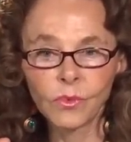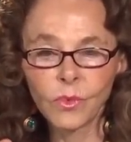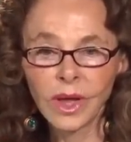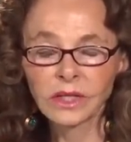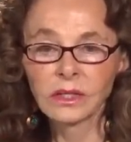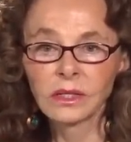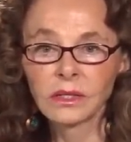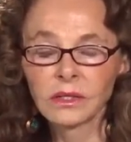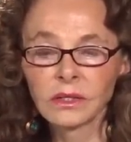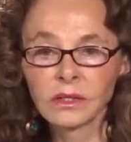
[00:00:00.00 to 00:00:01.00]
When
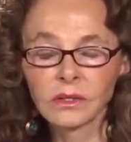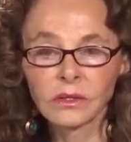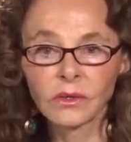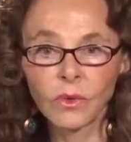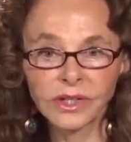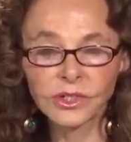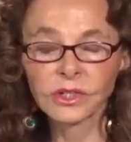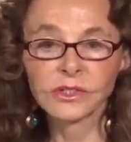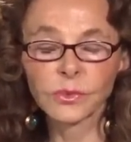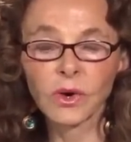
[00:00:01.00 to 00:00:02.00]

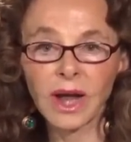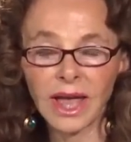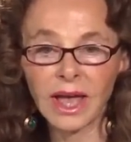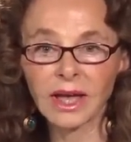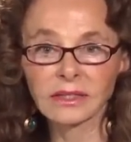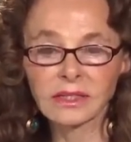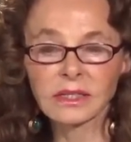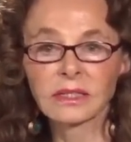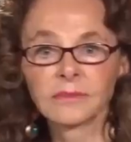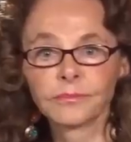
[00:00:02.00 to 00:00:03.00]
questions were
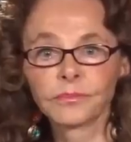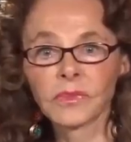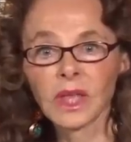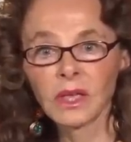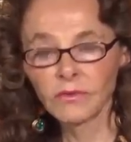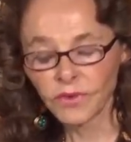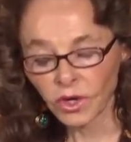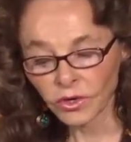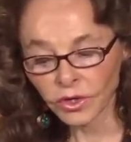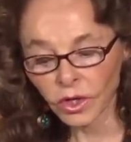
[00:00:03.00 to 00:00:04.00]
asked for
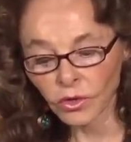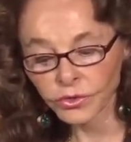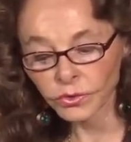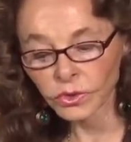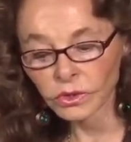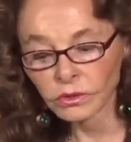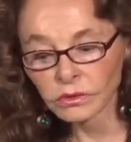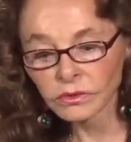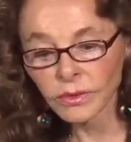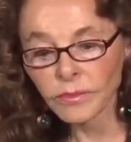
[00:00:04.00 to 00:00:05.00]
her to go
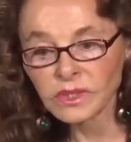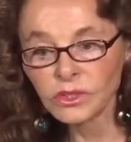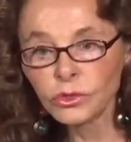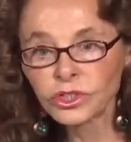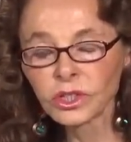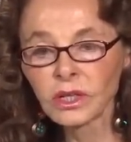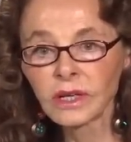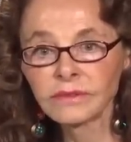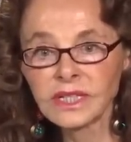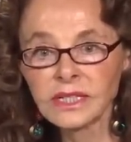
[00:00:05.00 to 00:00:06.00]
through the minutiae
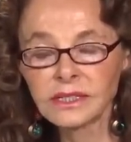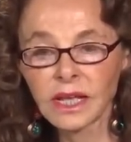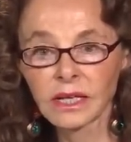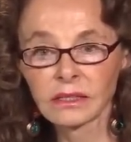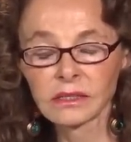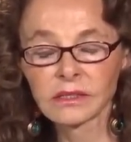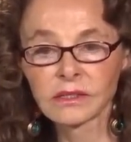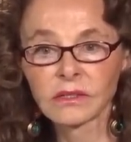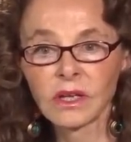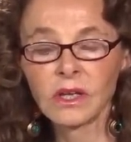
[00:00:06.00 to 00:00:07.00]
of
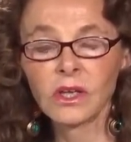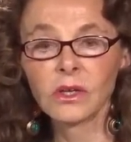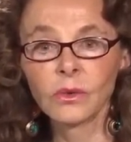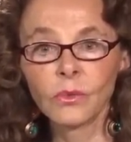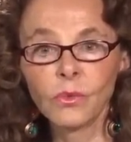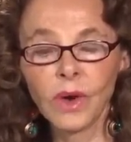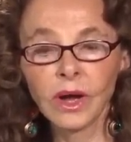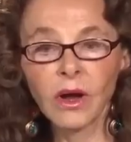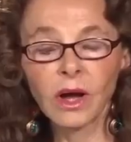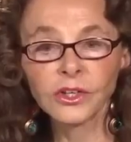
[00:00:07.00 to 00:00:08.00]
details,
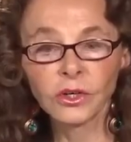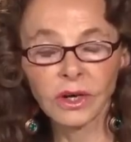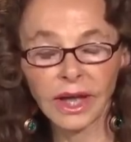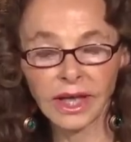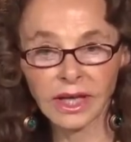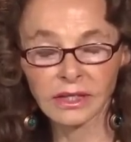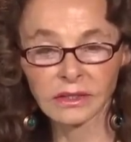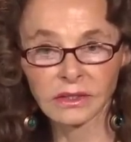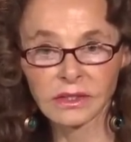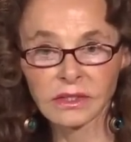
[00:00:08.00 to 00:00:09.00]
where are your
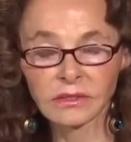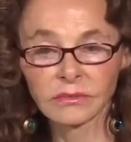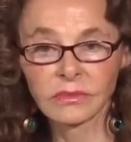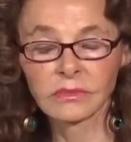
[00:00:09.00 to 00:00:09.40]
hands?